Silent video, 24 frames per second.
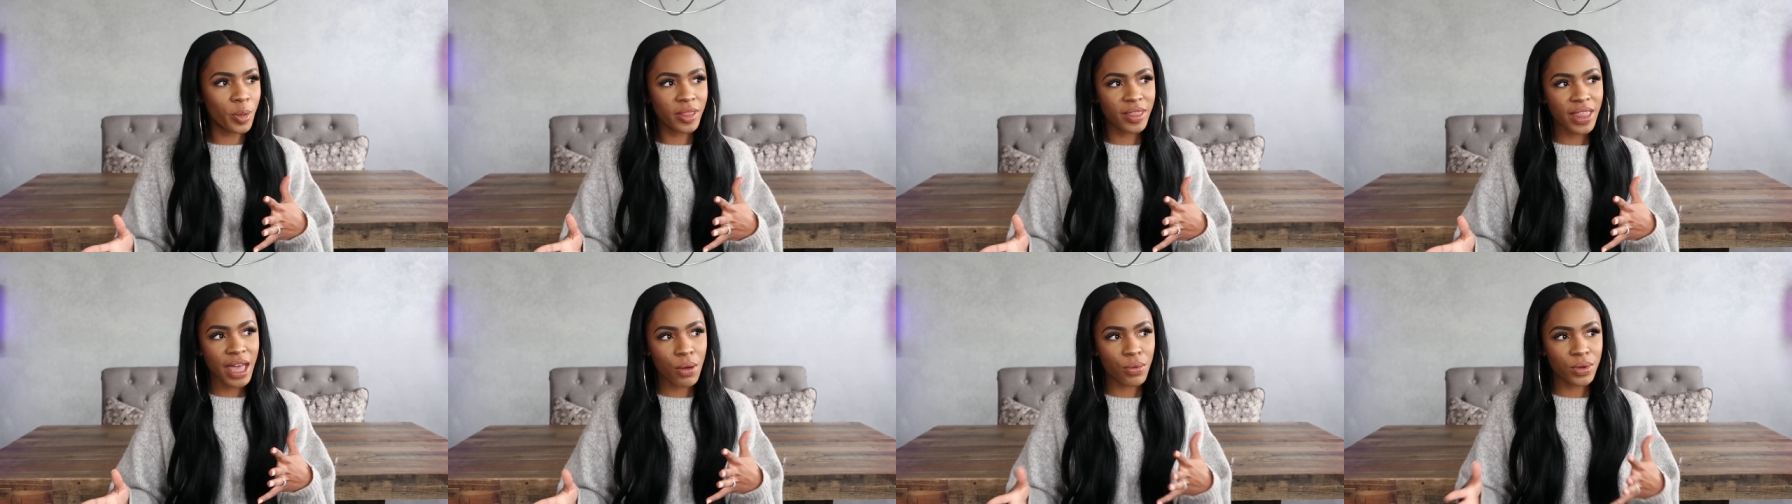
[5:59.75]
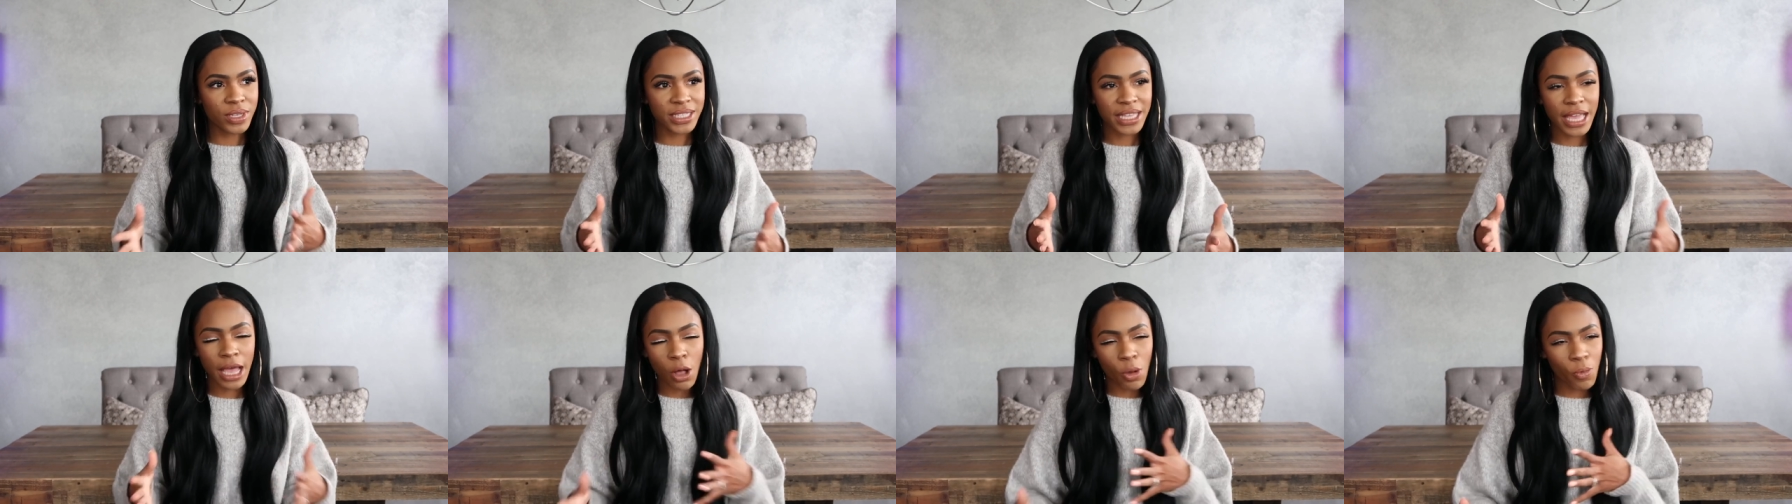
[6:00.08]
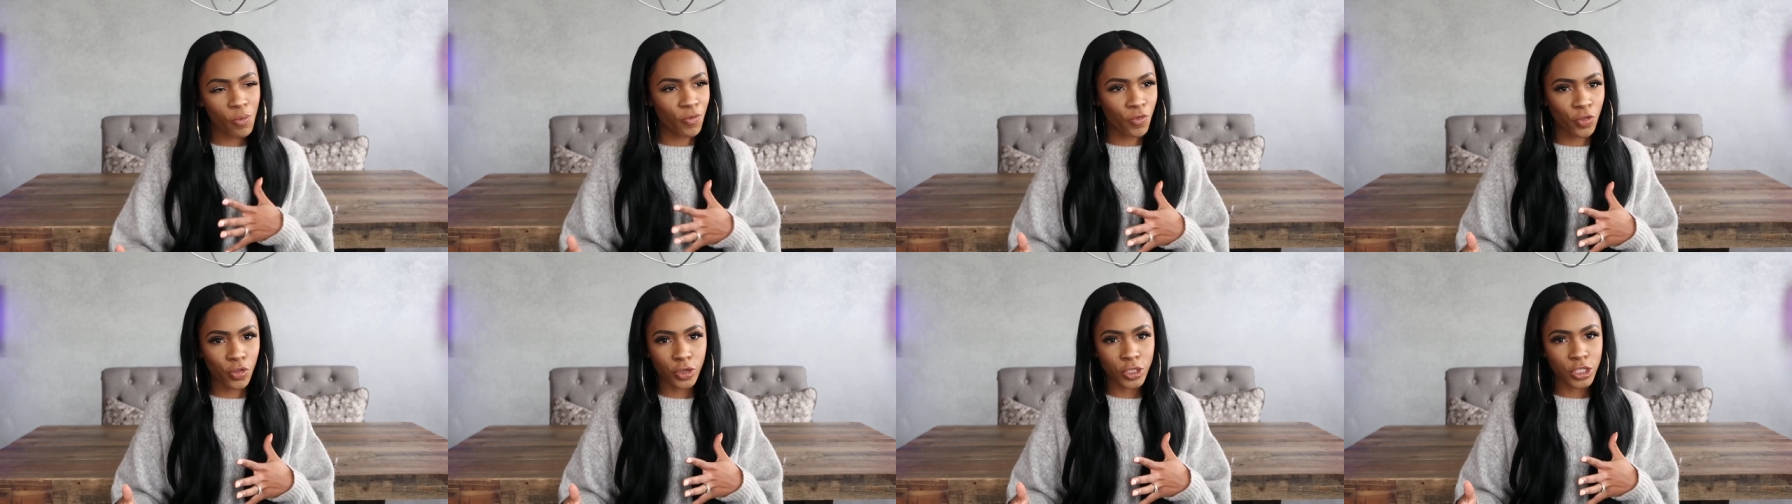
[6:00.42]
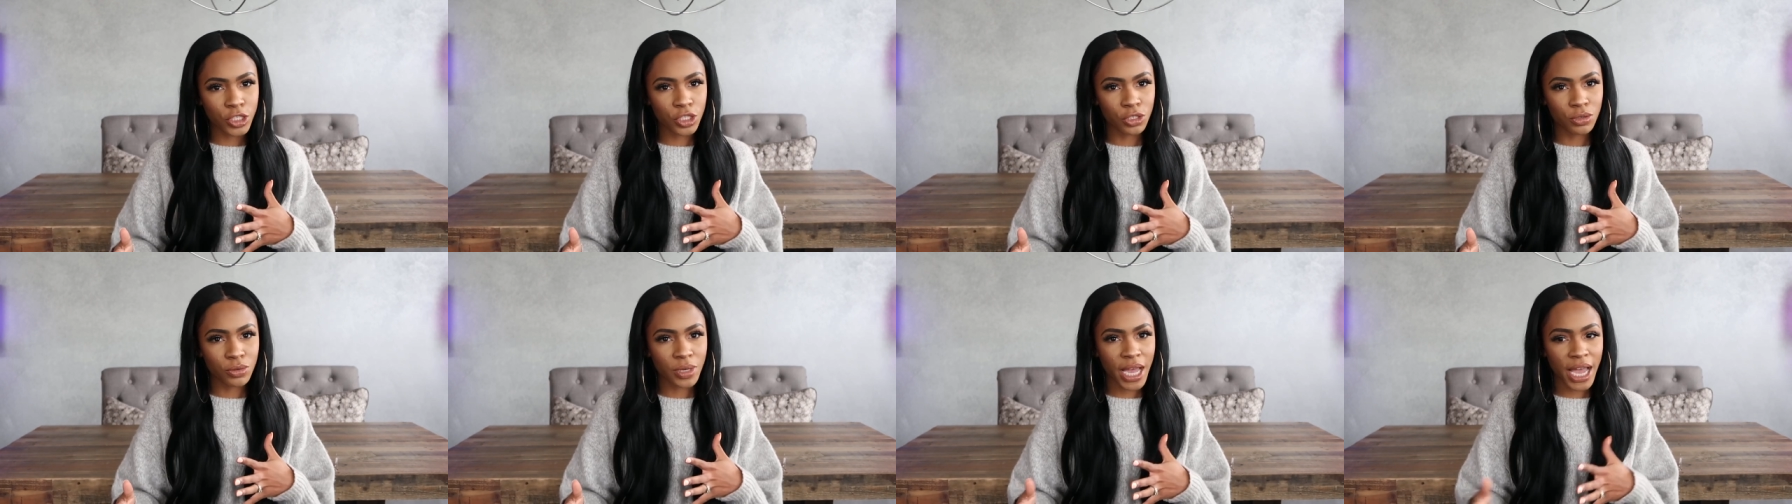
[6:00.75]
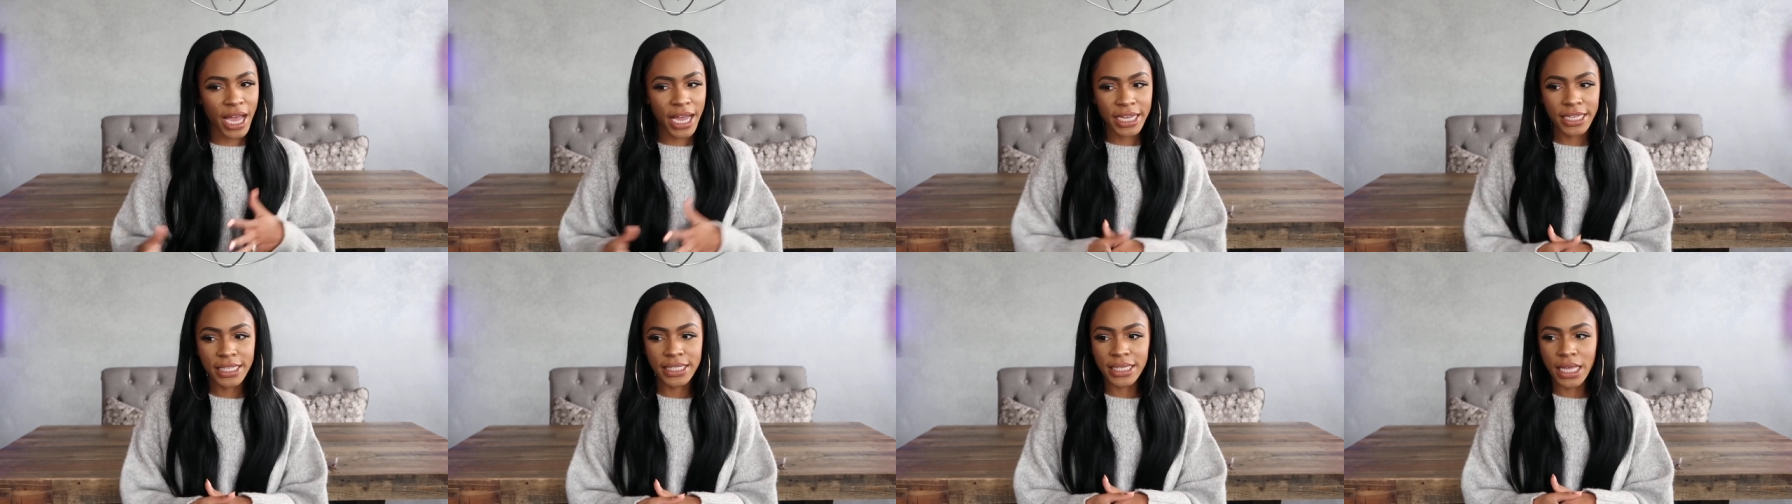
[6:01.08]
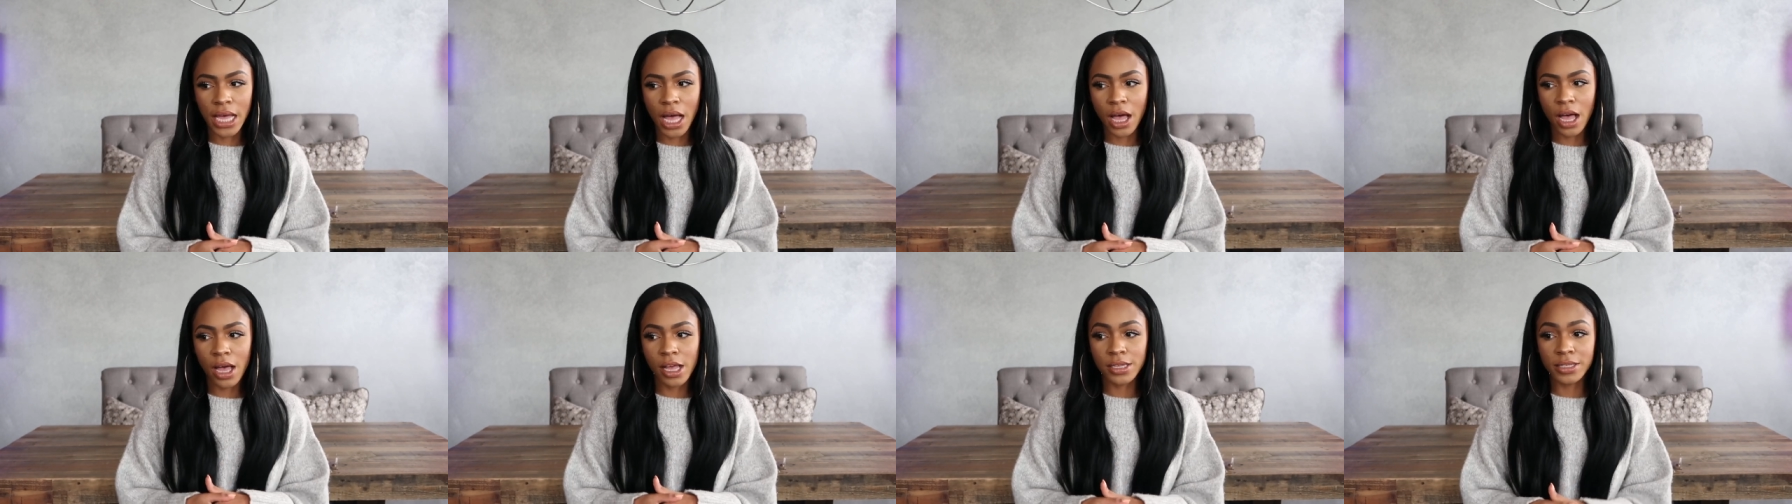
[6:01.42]
that was helpful to you guys.
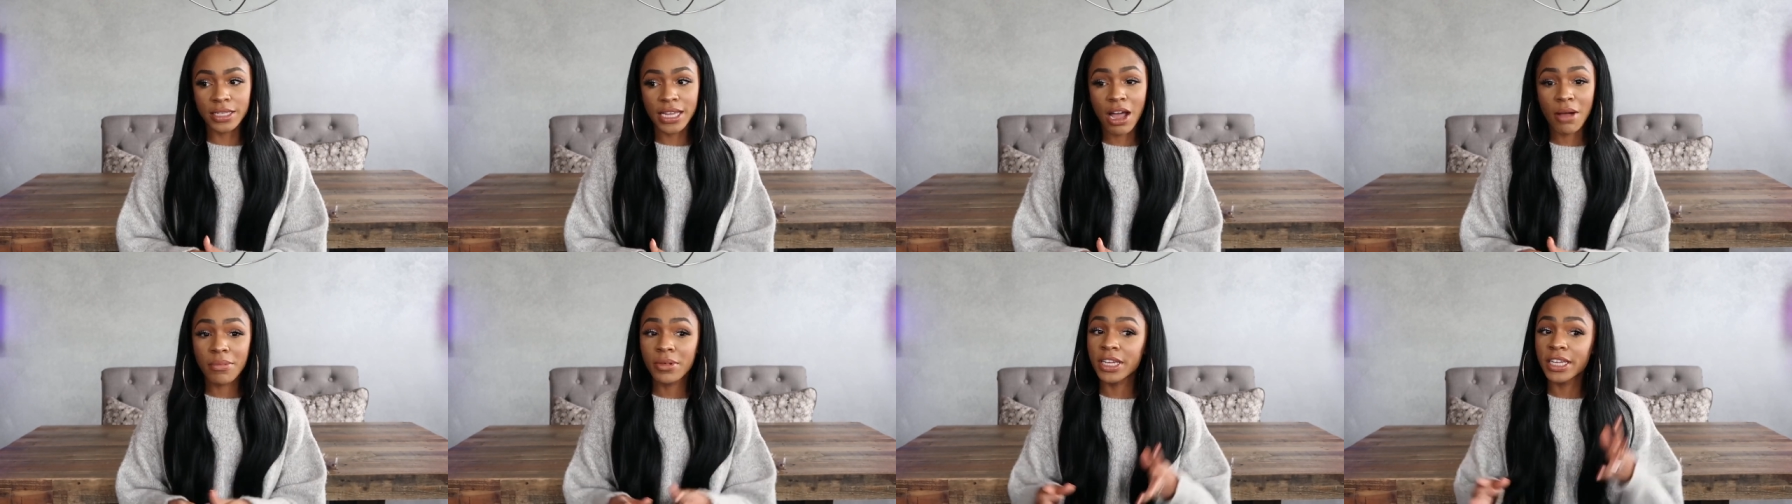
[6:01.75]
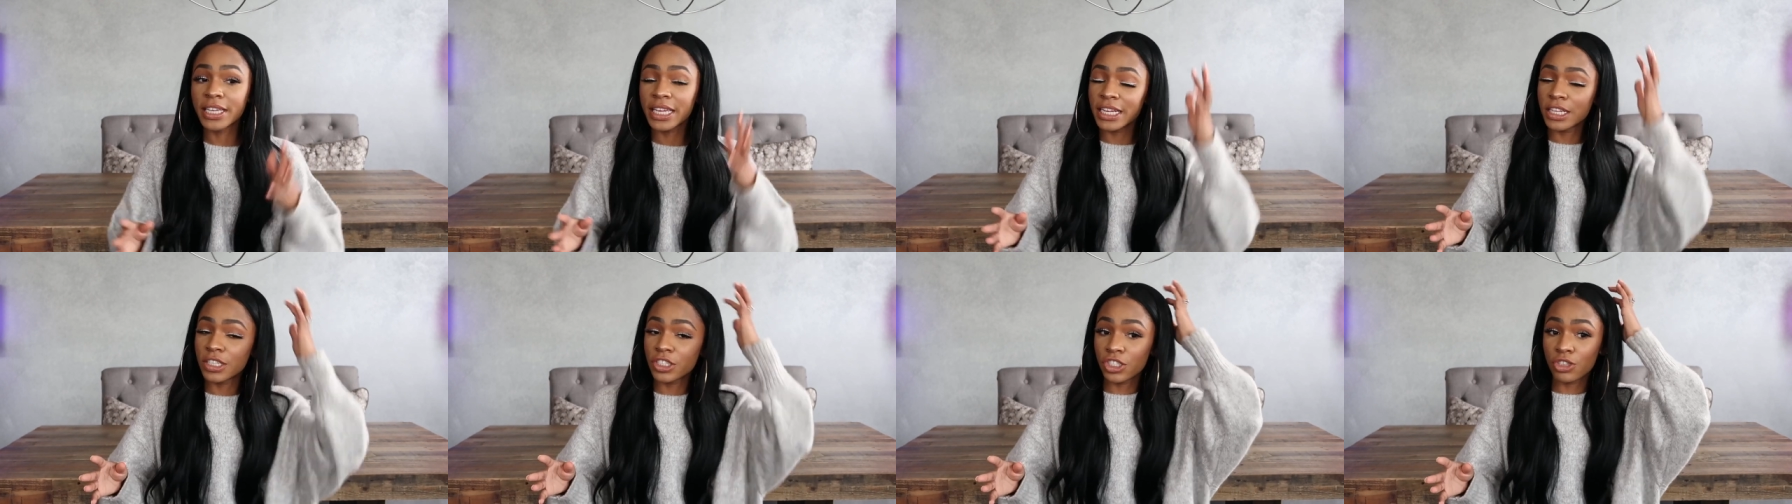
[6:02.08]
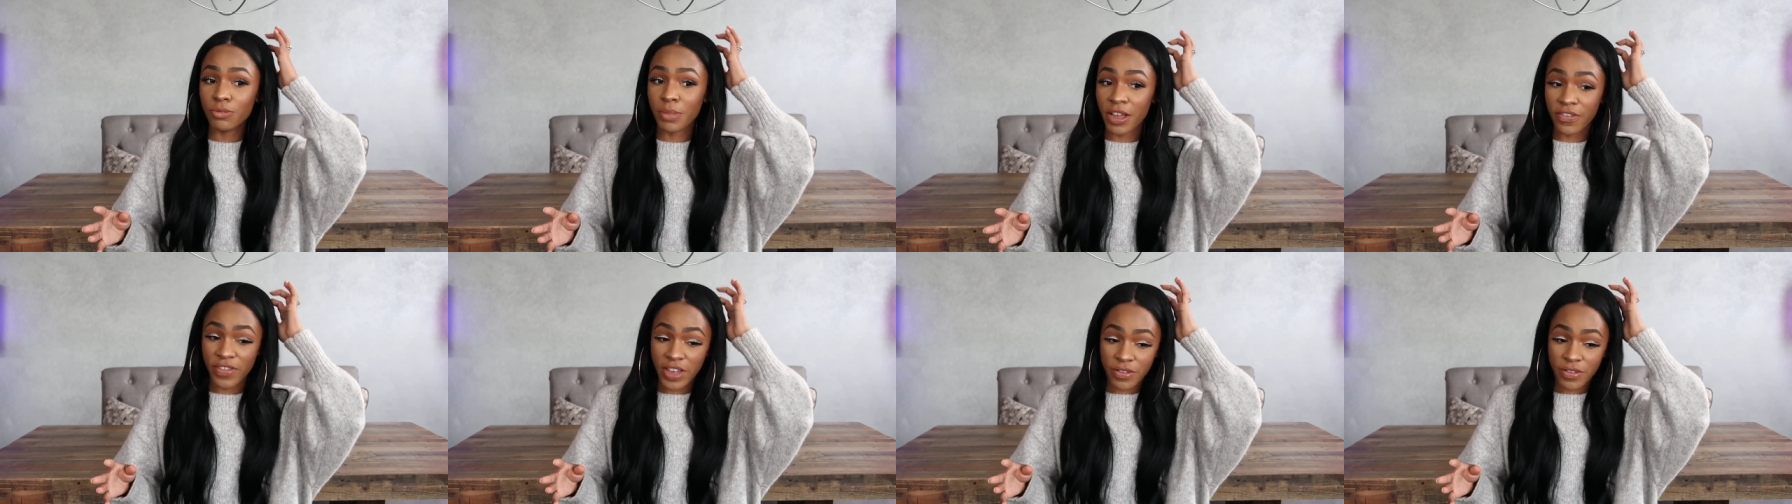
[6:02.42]
Uh, now I'm gonna get into my